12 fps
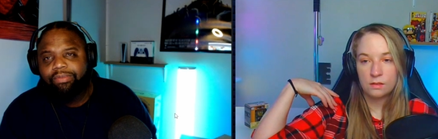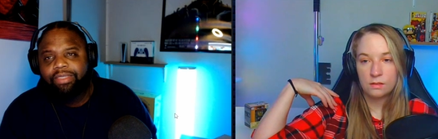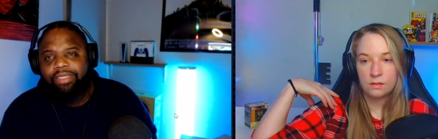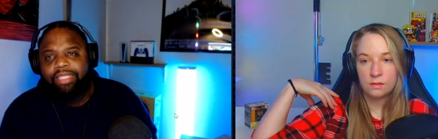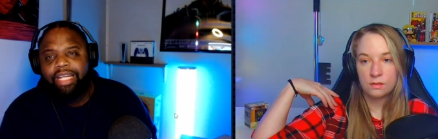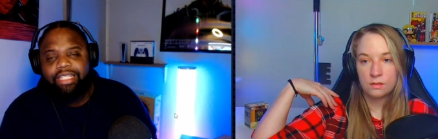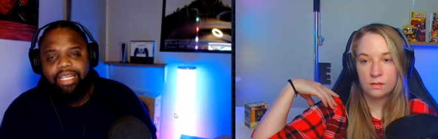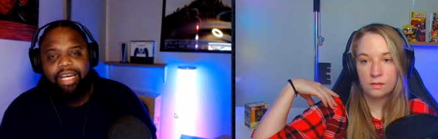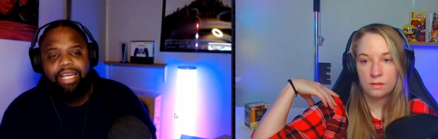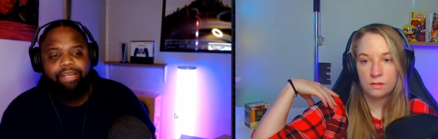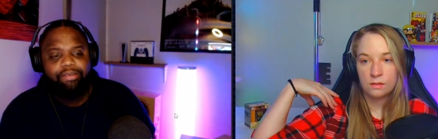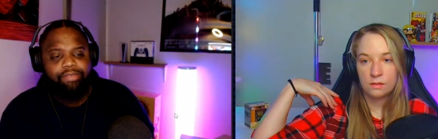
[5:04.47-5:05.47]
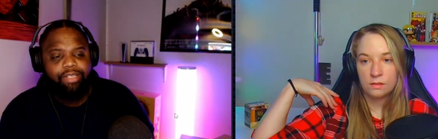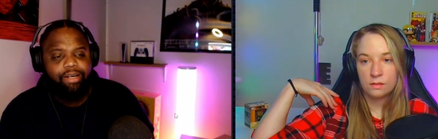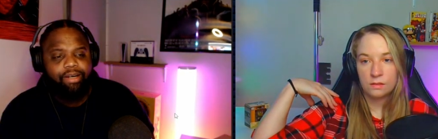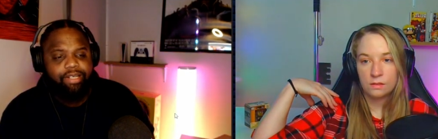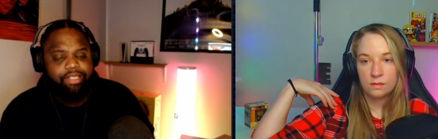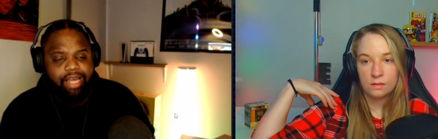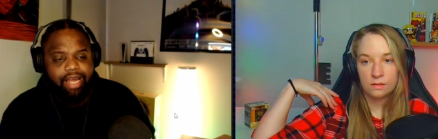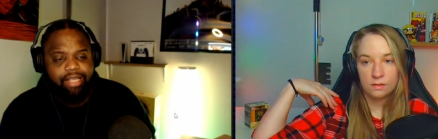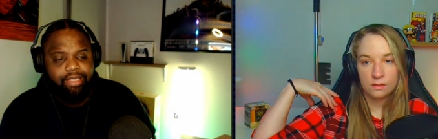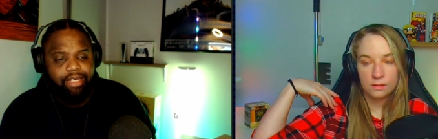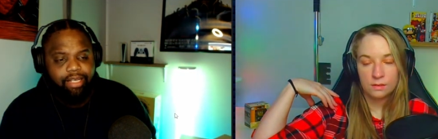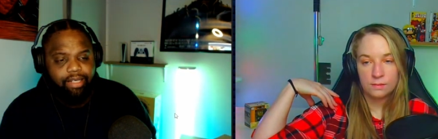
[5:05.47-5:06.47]
Speaker 1: That's kind of, you know, a sad
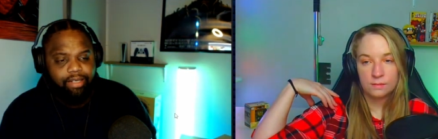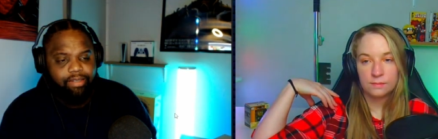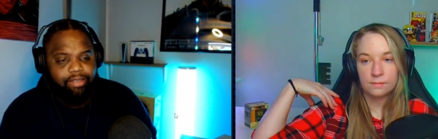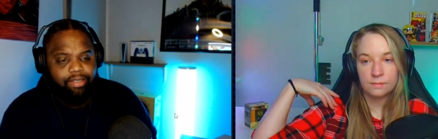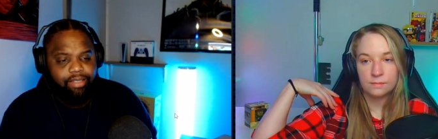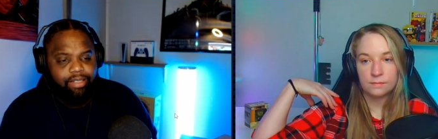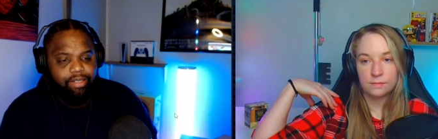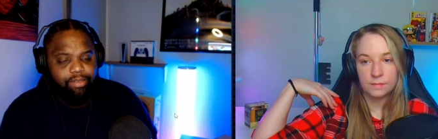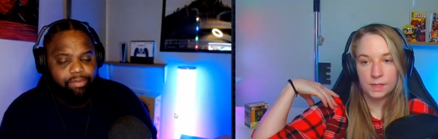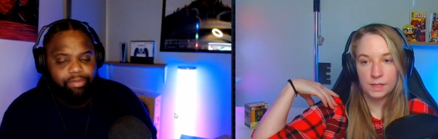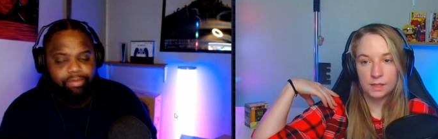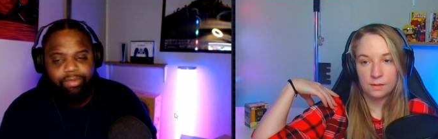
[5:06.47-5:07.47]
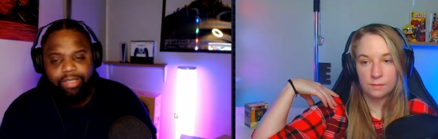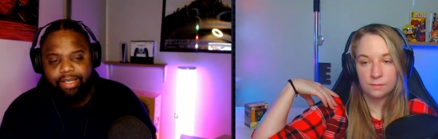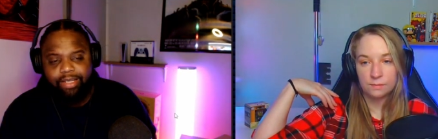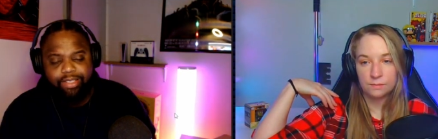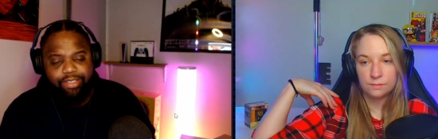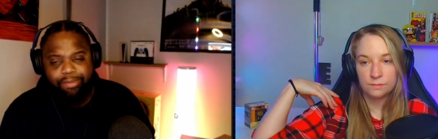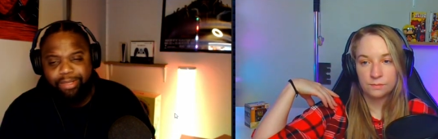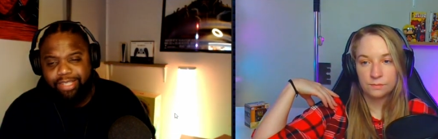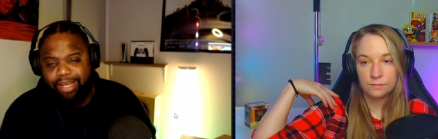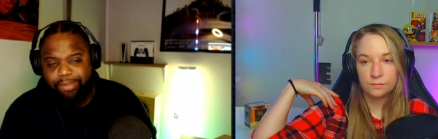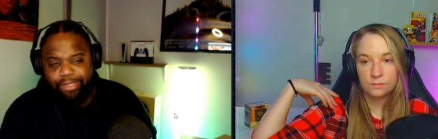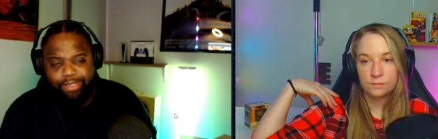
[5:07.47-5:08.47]
thing. You know, yeah. we got so much
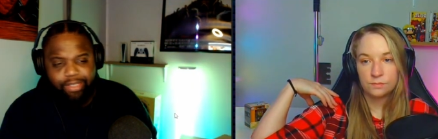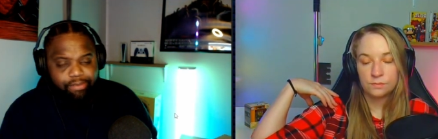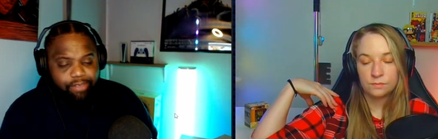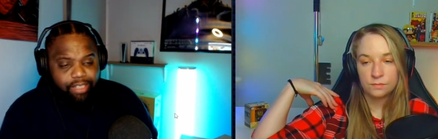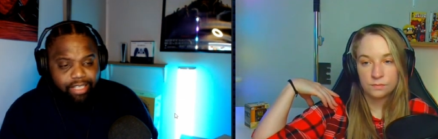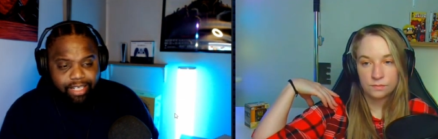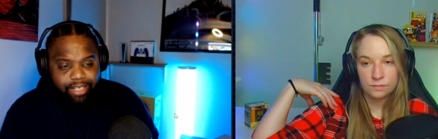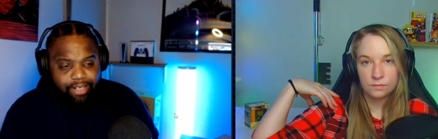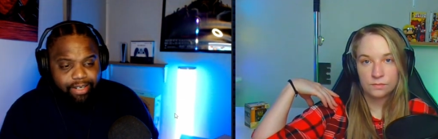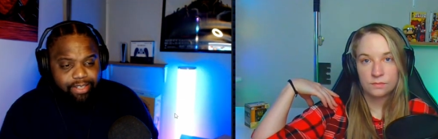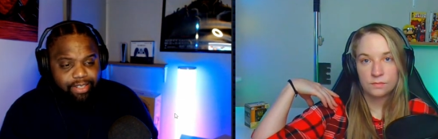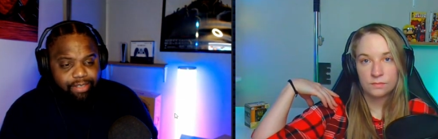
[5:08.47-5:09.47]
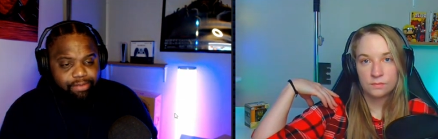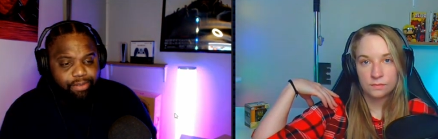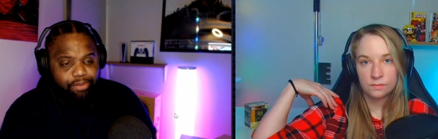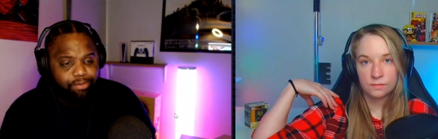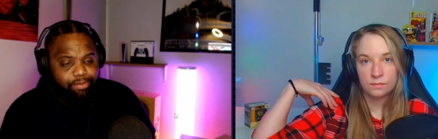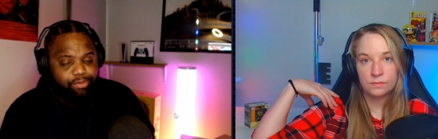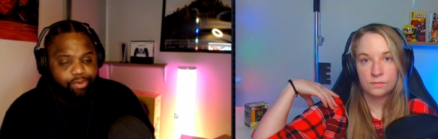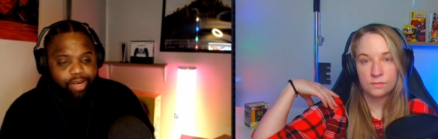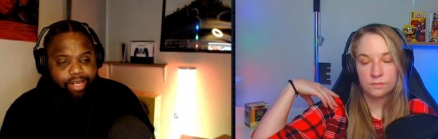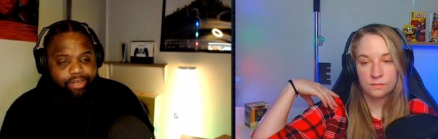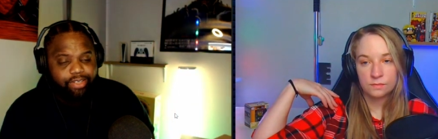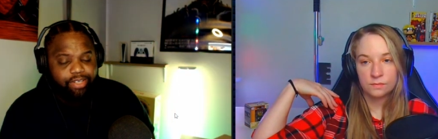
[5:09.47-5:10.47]
opportunity for clickers and for
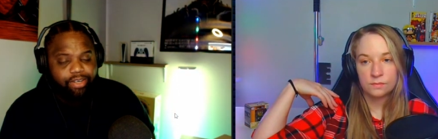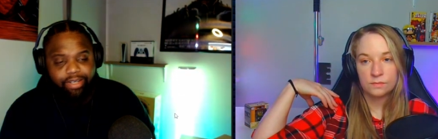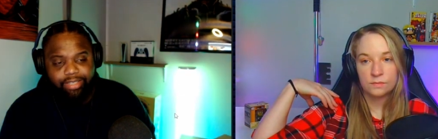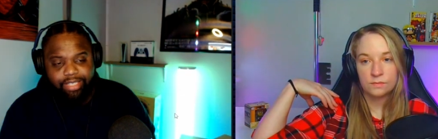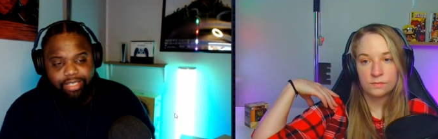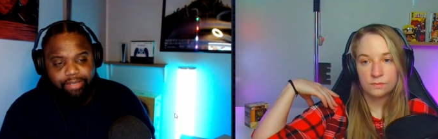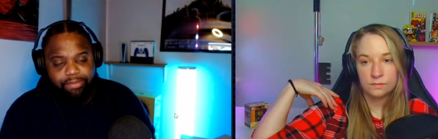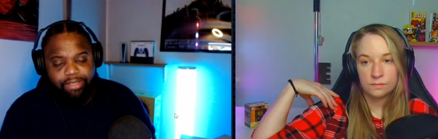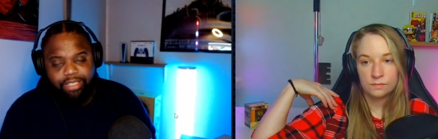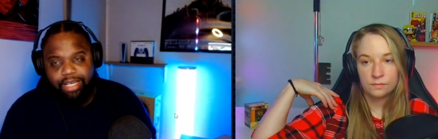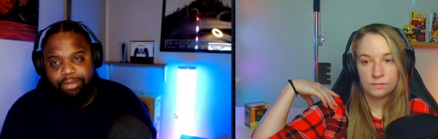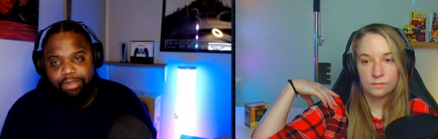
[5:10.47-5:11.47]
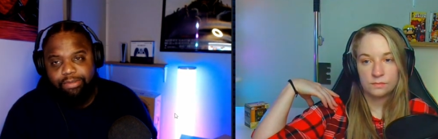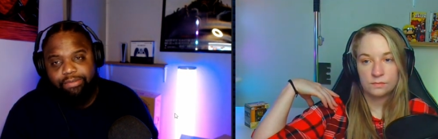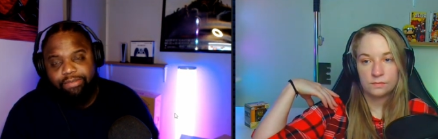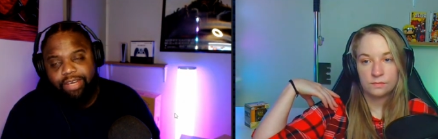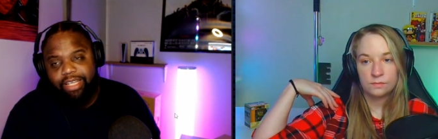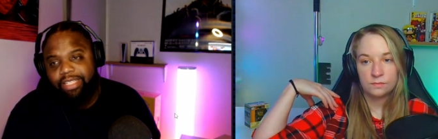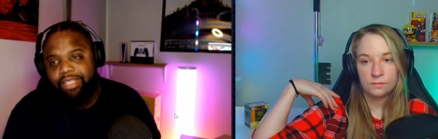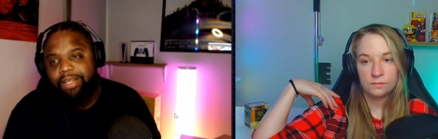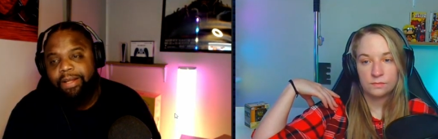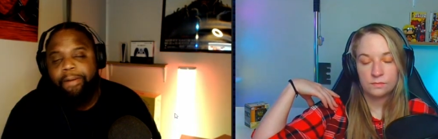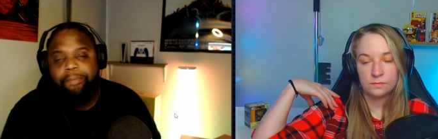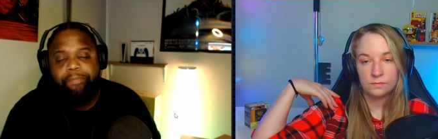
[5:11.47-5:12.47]
runners and all these different types of infected.
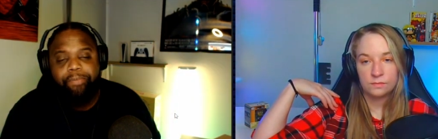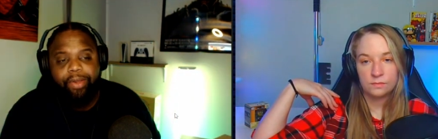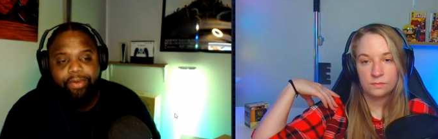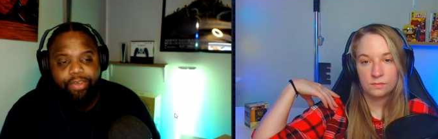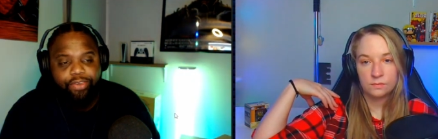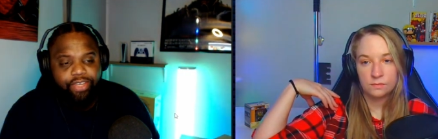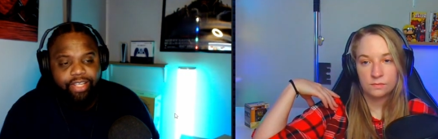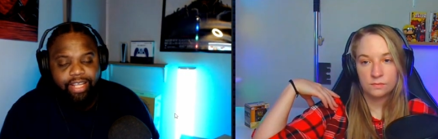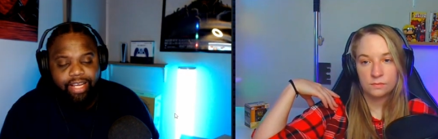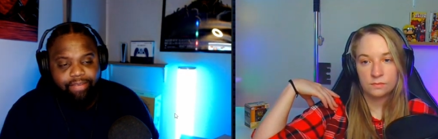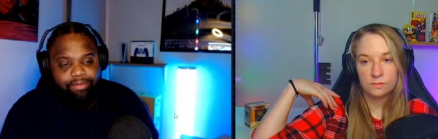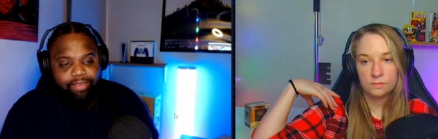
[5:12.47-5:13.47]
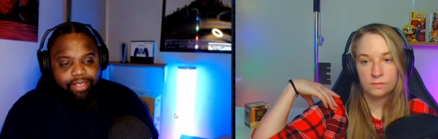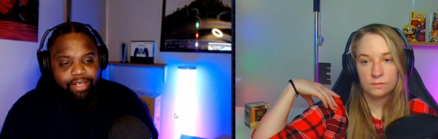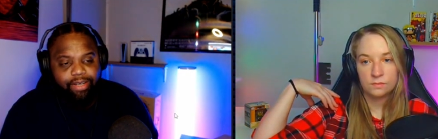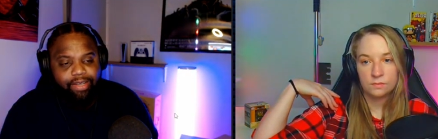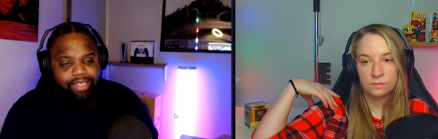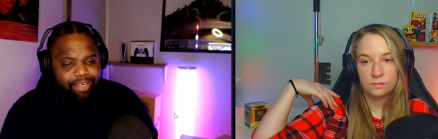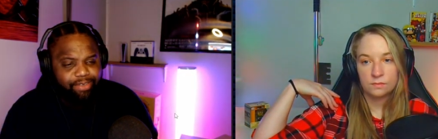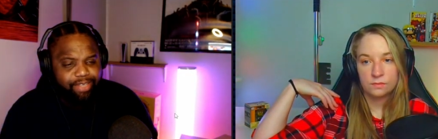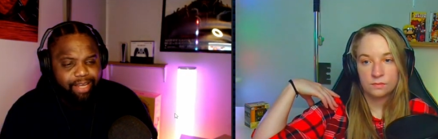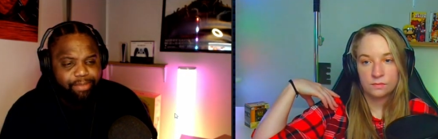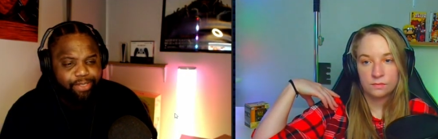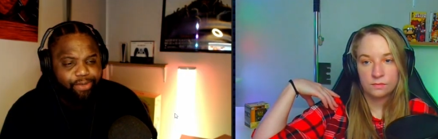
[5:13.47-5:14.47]
And you seem like, you know, I think it was
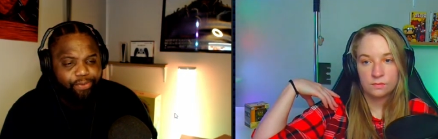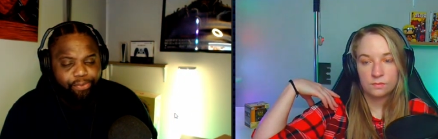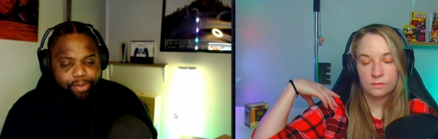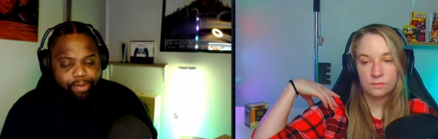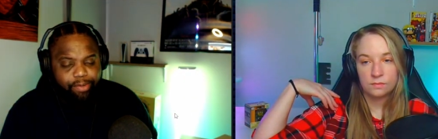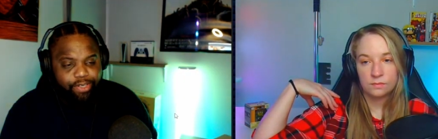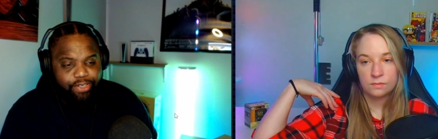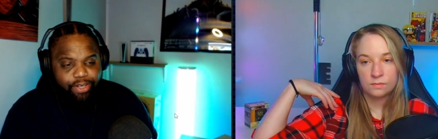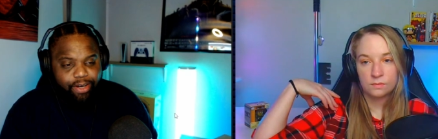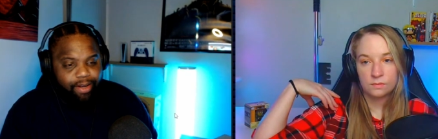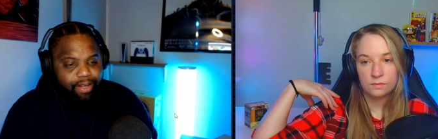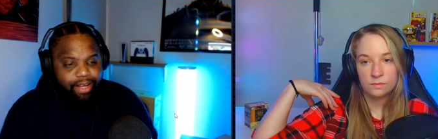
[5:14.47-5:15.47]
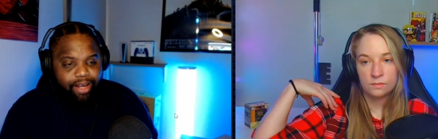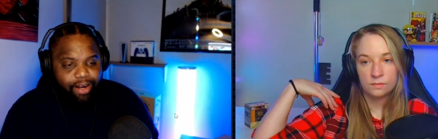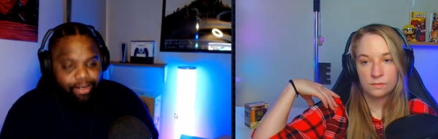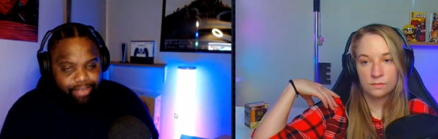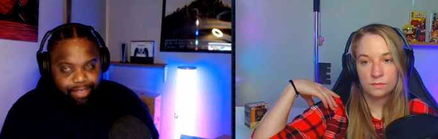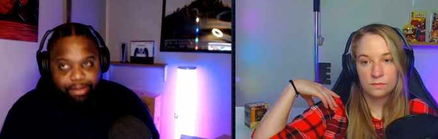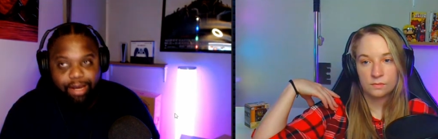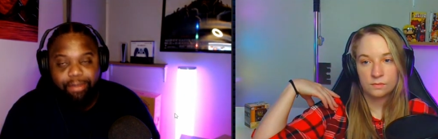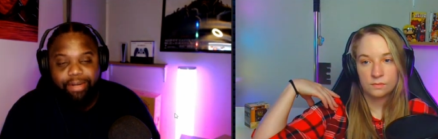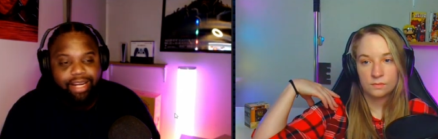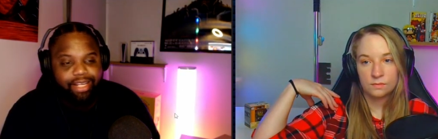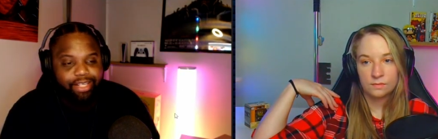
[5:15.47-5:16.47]
episode three where you saw them
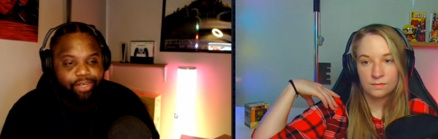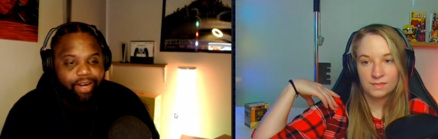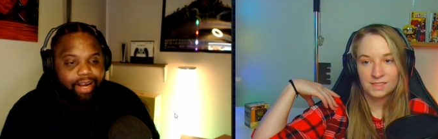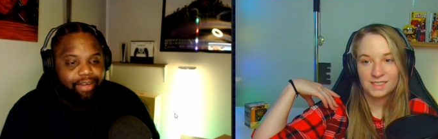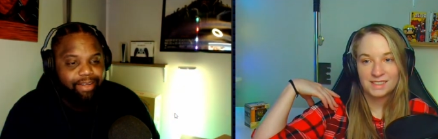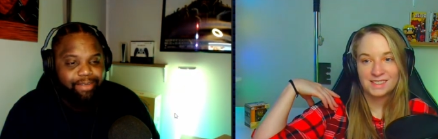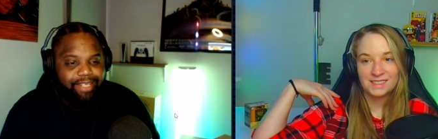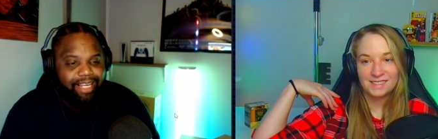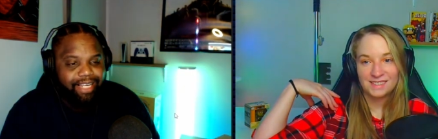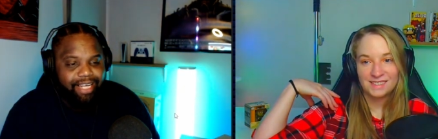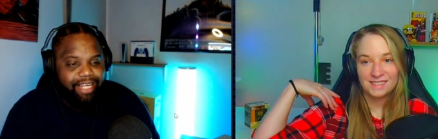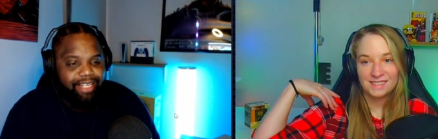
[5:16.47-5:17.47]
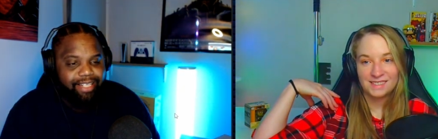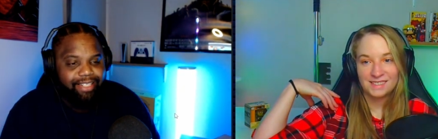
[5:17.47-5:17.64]
coming out of the ground. That was like it.